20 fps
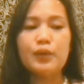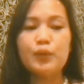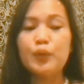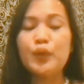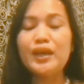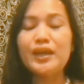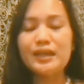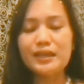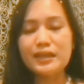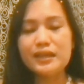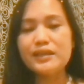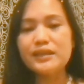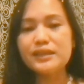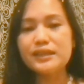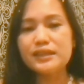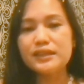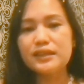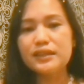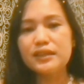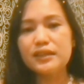we
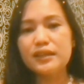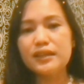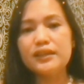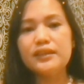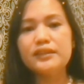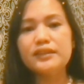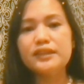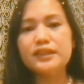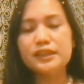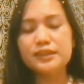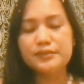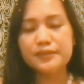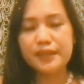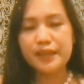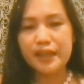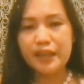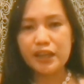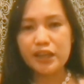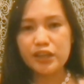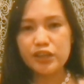needed in this
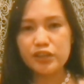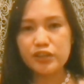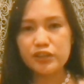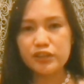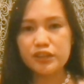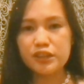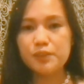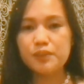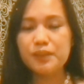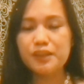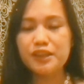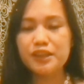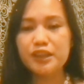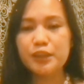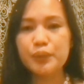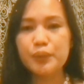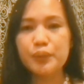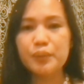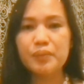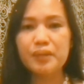vacation,
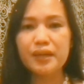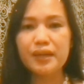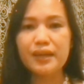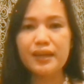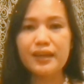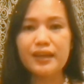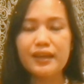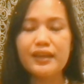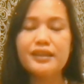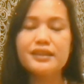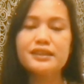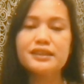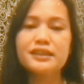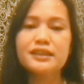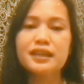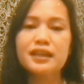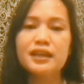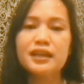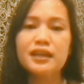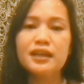especially with my
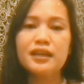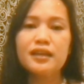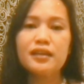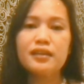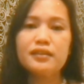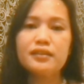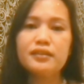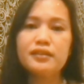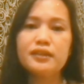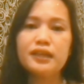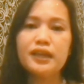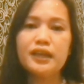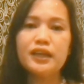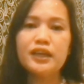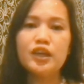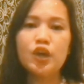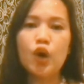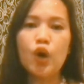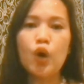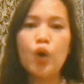kids.
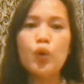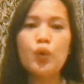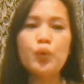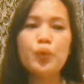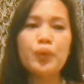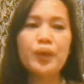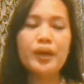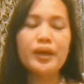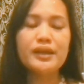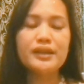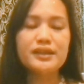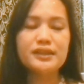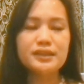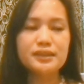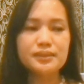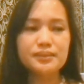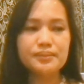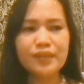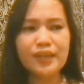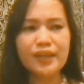They always